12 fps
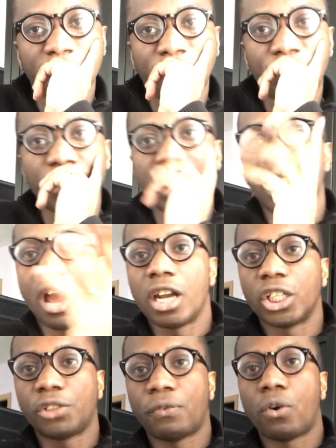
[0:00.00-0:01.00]
free
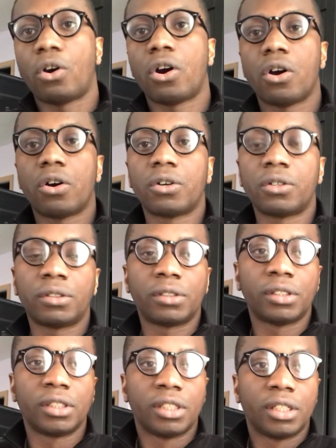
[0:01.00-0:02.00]
college for all.
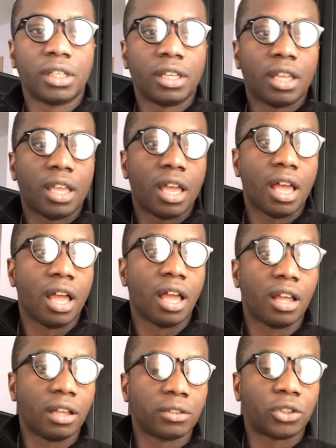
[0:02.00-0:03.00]

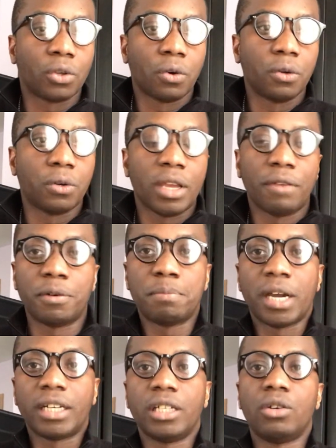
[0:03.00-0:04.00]
So
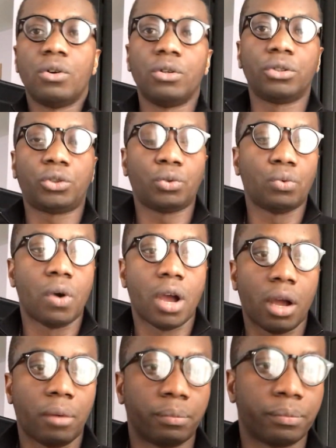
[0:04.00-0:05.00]
everybody goes
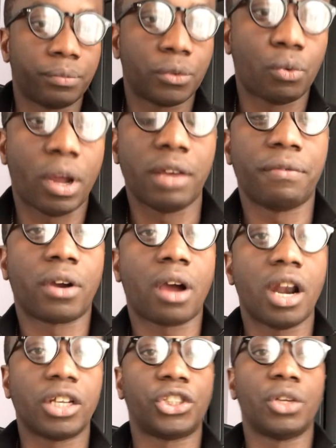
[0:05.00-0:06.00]
to whatever
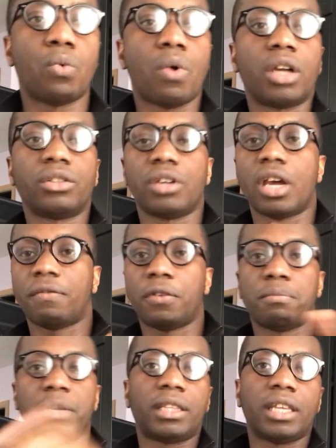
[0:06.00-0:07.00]
college they want. The
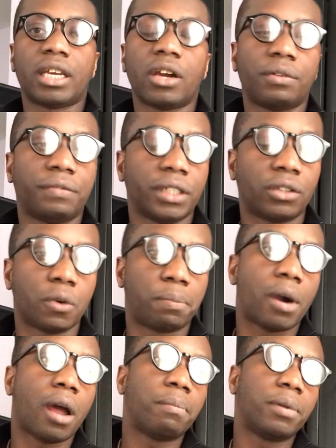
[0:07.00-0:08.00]
government take care of it, no
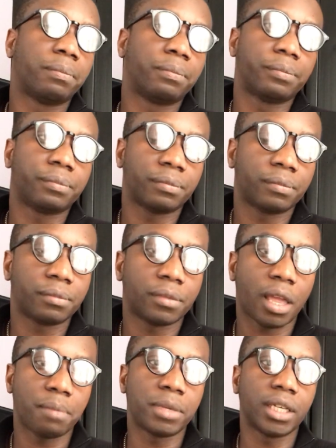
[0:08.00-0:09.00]
problem.
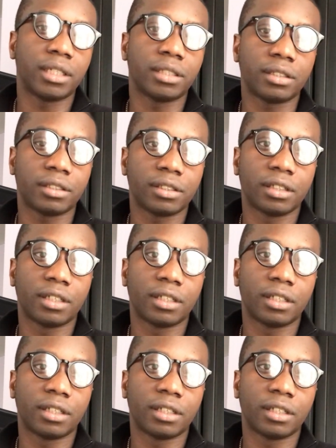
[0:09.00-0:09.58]
I mean,